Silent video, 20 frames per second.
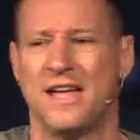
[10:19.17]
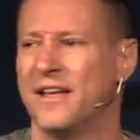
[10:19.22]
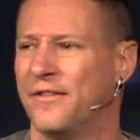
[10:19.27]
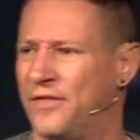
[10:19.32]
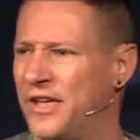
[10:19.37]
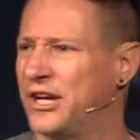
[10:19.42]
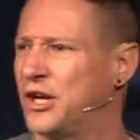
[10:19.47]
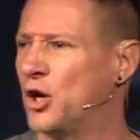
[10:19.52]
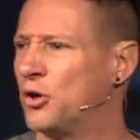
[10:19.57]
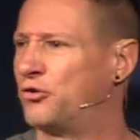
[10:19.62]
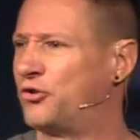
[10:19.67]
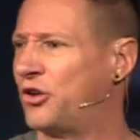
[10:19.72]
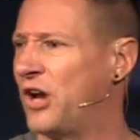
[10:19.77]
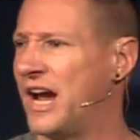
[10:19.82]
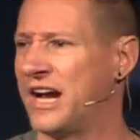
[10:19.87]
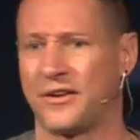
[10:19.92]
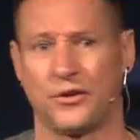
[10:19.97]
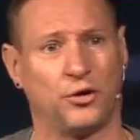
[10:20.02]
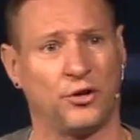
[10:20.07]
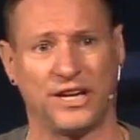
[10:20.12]
They go
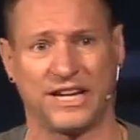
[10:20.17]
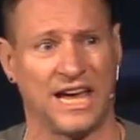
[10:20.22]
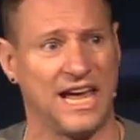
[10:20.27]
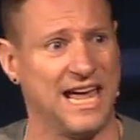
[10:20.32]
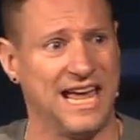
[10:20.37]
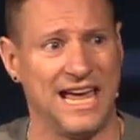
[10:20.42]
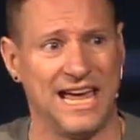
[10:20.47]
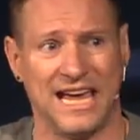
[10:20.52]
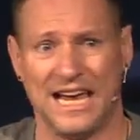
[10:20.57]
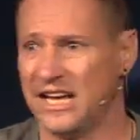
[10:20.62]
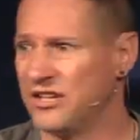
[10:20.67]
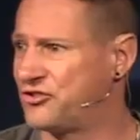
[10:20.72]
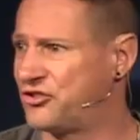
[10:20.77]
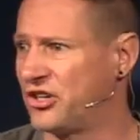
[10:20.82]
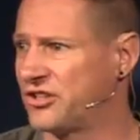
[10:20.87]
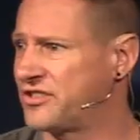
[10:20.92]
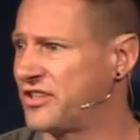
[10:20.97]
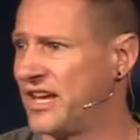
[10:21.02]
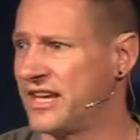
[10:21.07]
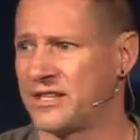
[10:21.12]
check, and they're like, it's
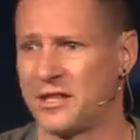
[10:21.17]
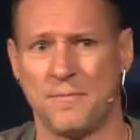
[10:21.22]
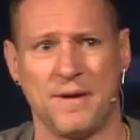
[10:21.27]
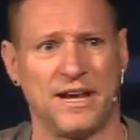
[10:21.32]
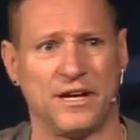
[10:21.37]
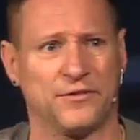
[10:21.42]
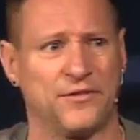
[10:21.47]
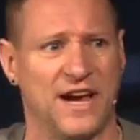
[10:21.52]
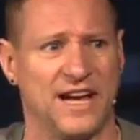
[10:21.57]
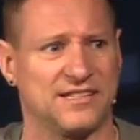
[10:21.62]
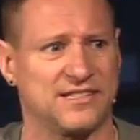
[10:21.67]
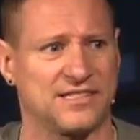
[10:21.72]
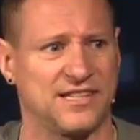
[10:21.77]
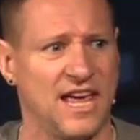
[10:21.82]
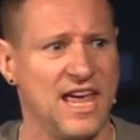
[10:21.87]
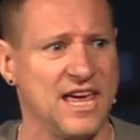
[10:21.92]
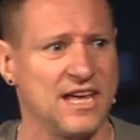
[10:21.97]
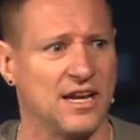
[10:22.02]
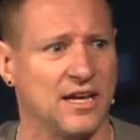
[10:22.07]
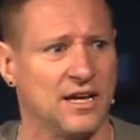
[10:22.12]
just like the man of God
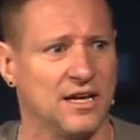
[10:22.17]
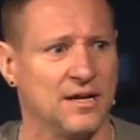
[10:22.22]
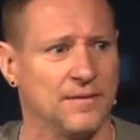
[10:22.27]
said.